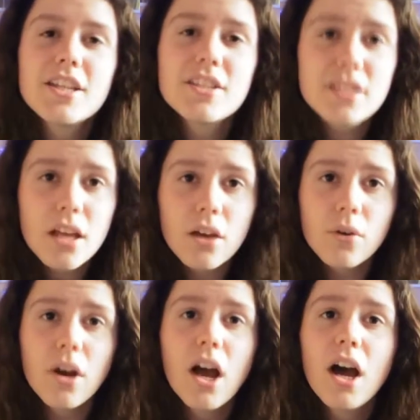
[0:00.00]

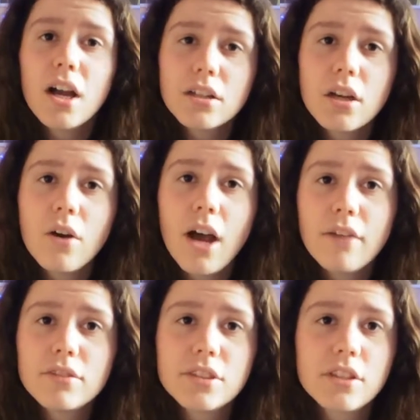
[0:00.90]
So, I know I
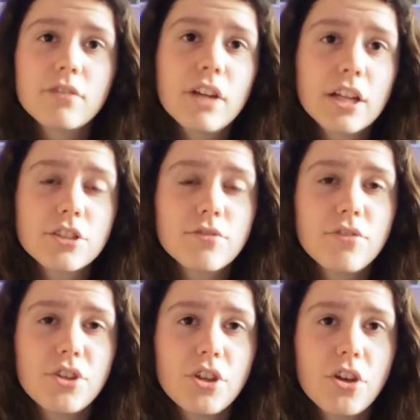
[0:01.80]
haven't done a reaction
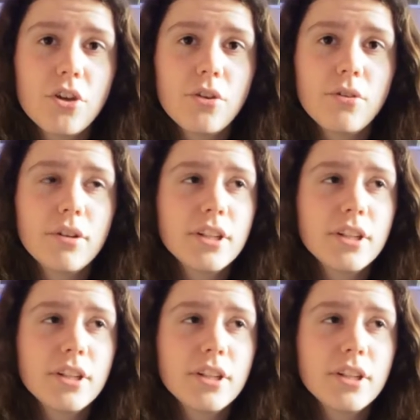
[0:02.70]
video